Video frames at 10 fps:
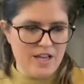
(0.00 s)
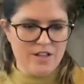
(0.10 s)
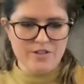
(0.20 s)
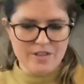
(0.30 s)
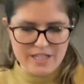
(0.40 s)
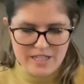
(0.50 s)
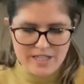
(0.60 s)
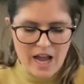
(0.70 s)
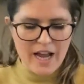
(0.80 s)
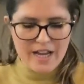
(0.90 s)
So this
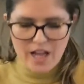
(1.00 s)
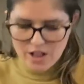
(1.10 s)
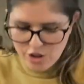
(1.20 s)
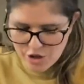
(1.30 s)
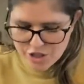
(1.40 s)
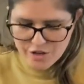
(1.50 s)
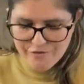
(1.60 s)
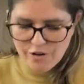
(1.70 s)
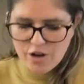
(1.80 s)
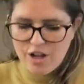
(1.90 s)
is, I
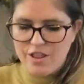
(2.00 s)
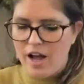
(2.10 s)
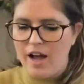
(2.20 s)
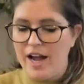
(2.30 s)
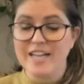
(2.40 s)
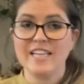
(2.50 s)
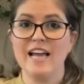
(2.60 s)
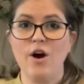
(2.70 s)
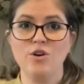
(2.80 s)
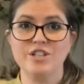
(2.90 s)

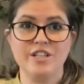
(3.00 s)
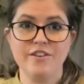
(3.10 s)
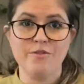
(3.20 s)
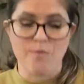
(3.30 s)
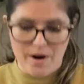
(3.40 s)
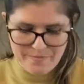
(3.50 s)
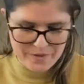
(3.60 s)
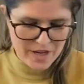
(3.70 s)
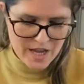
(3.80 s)
actually ordered a different one,